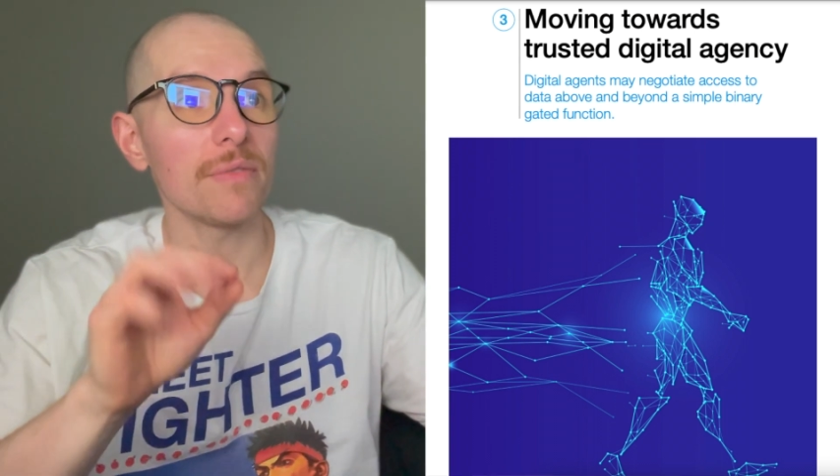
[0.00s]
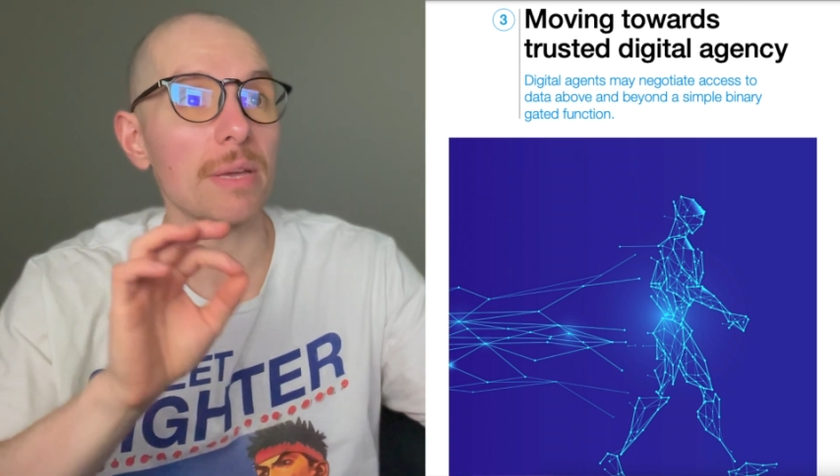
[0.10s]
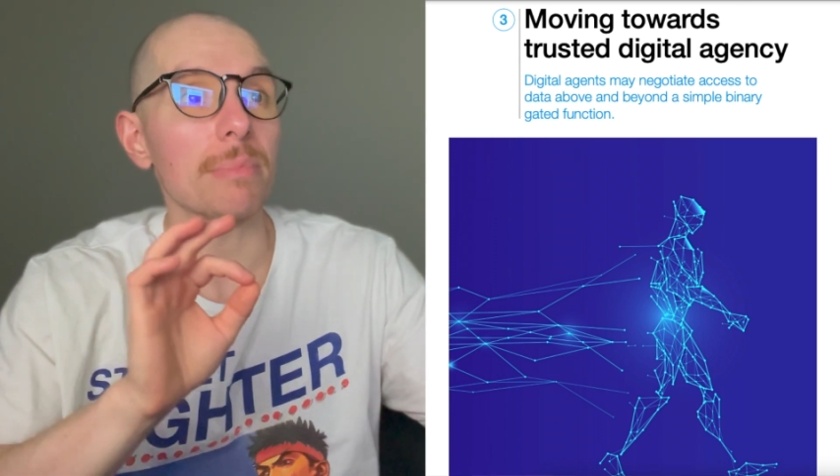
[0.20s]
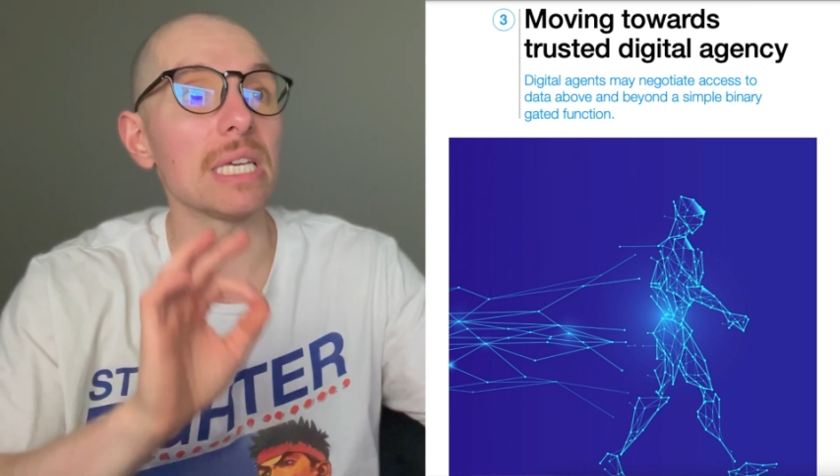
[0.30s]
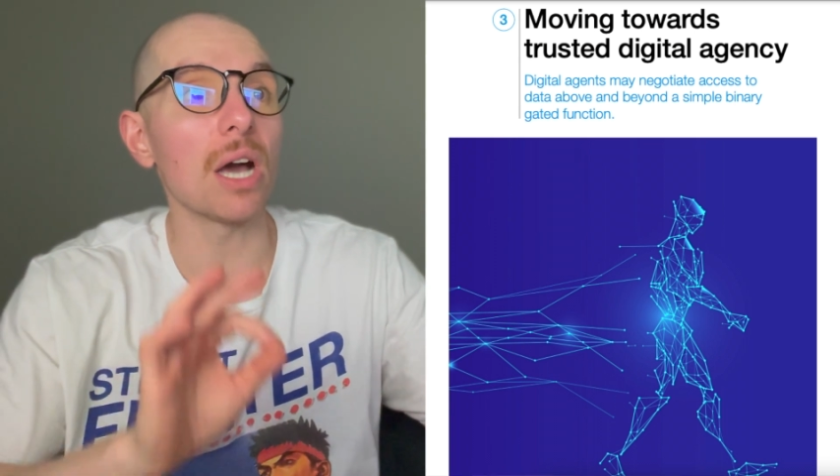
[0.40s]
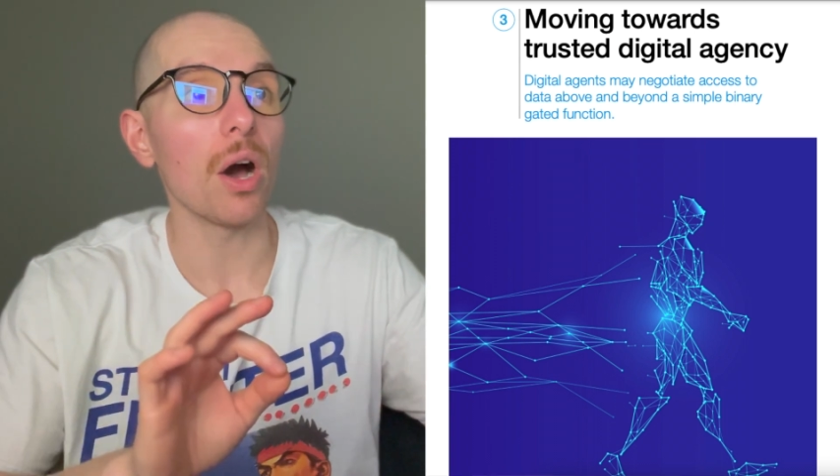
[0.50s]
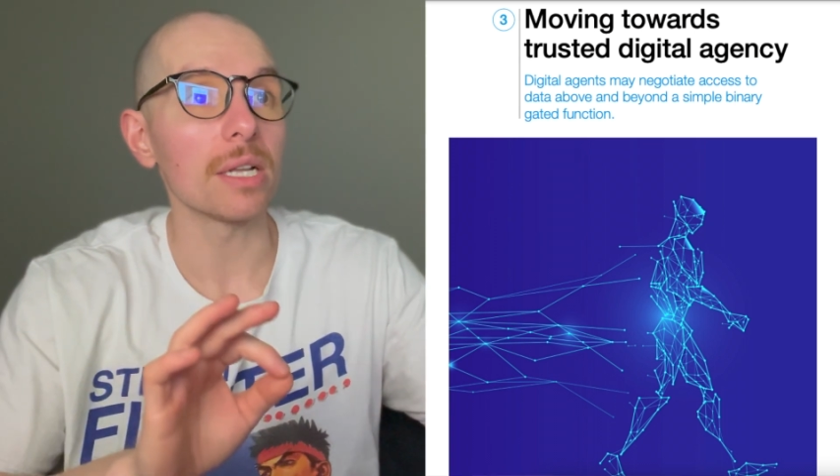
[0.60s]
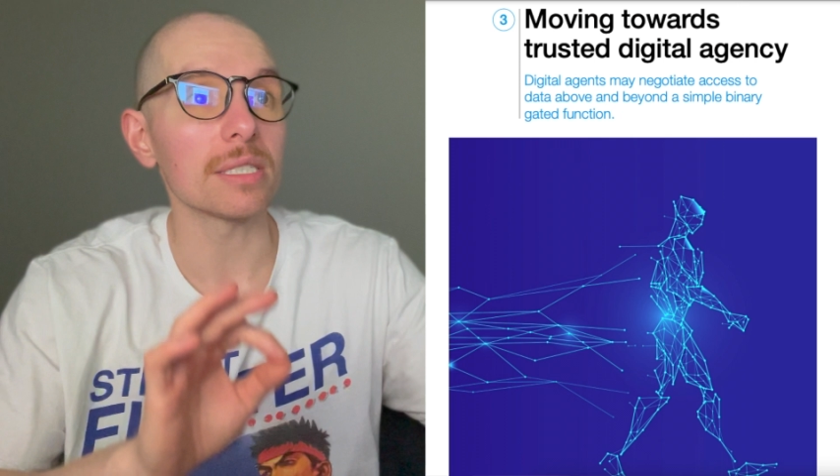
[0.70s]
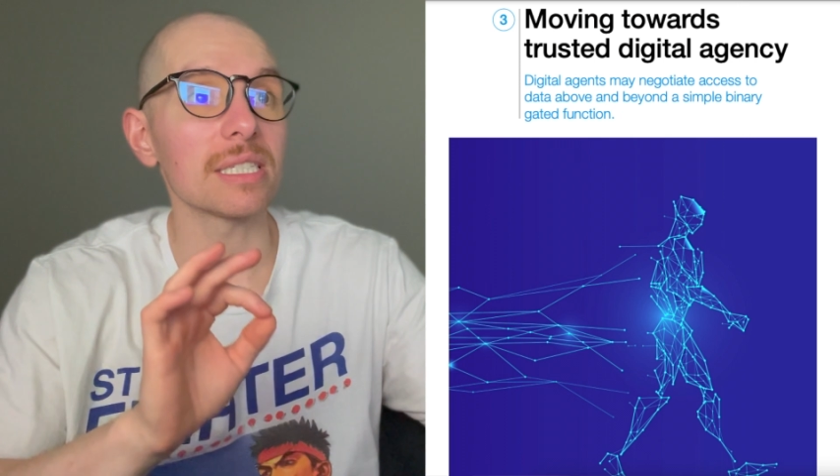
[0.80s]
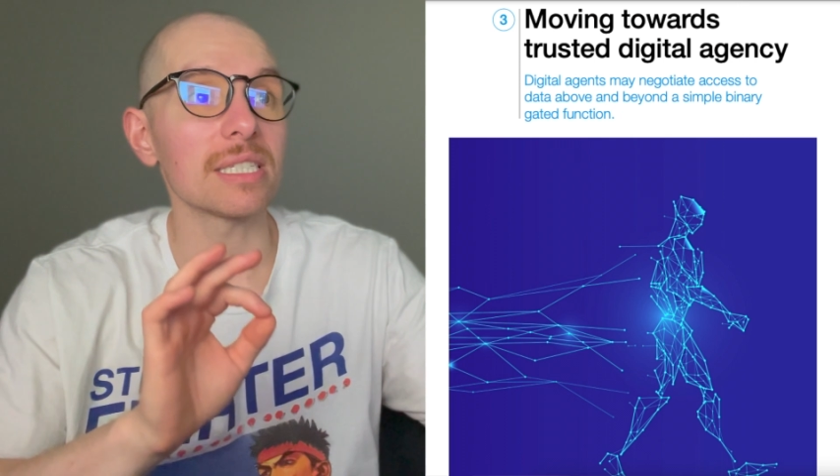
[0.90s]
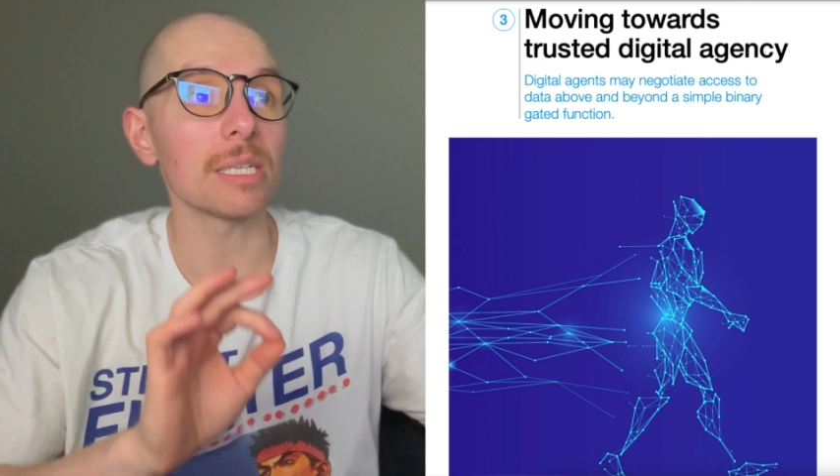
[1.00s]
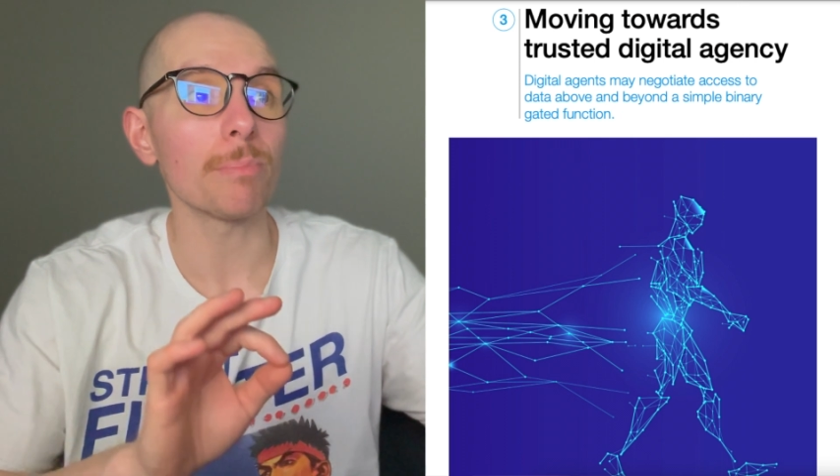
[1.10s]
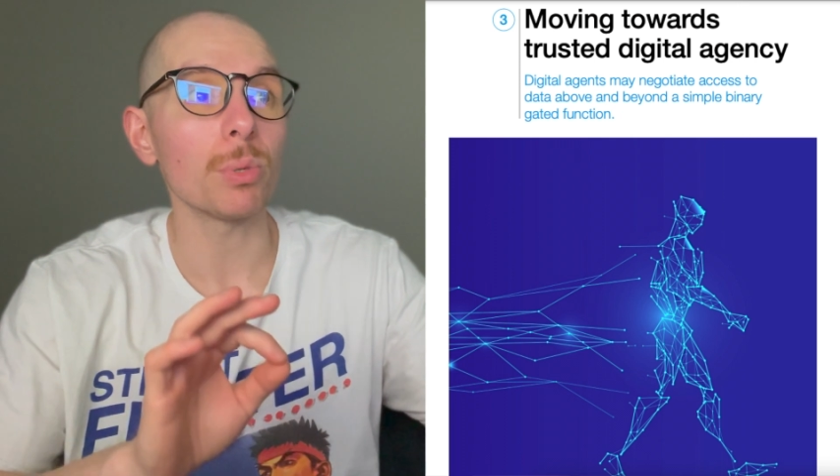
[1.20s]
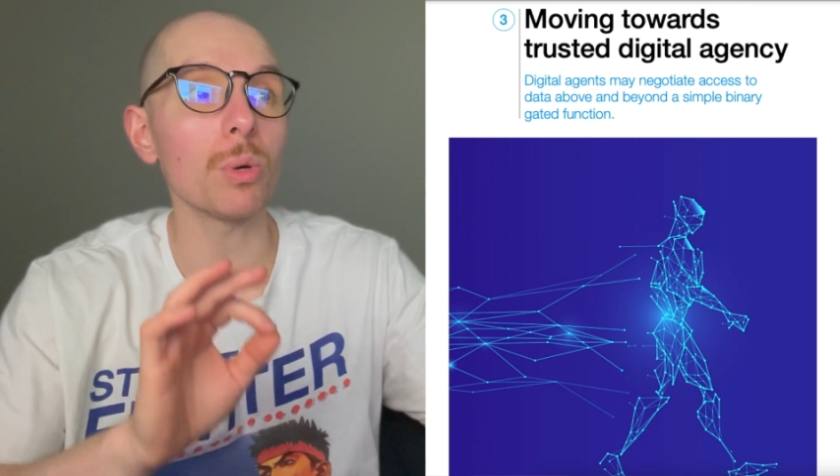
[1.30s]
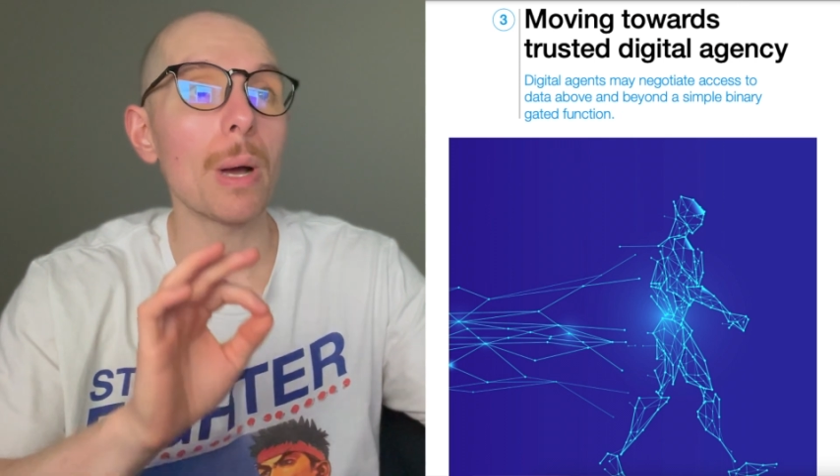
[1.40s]
and beyond
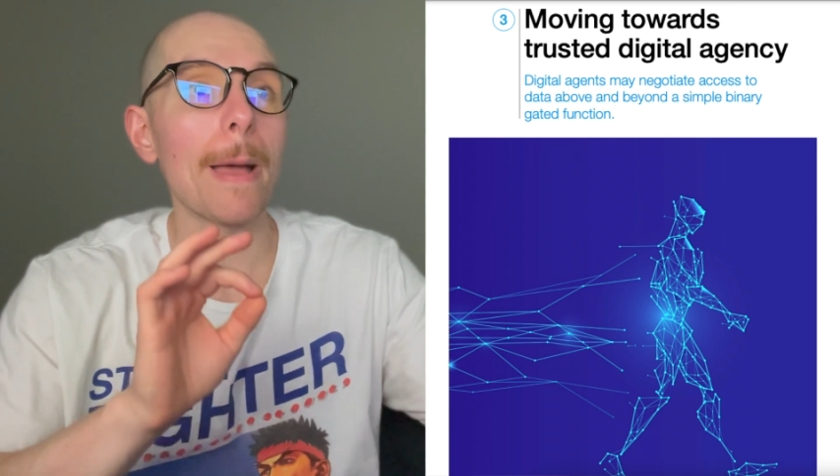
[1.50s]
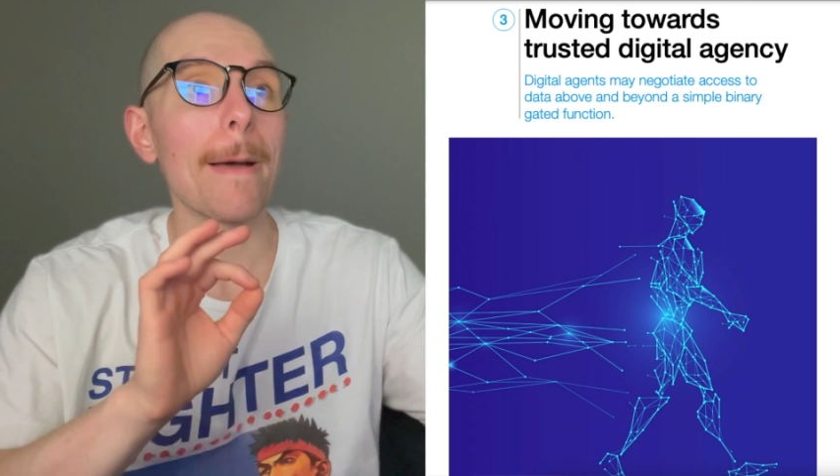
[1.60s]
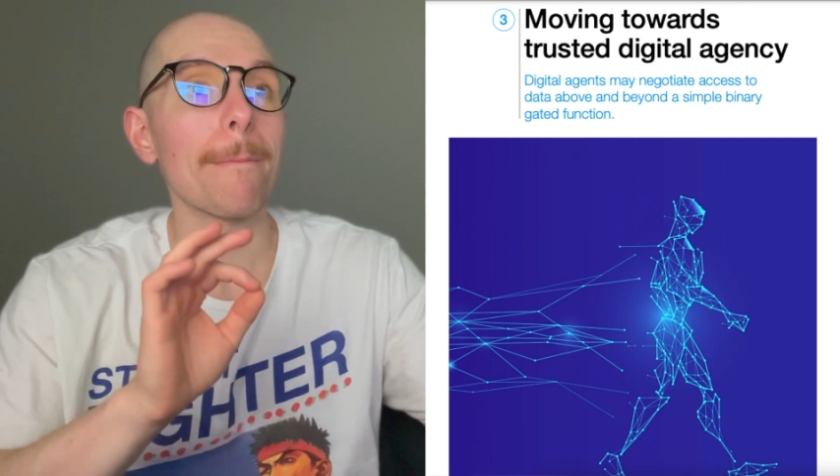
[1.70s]
simple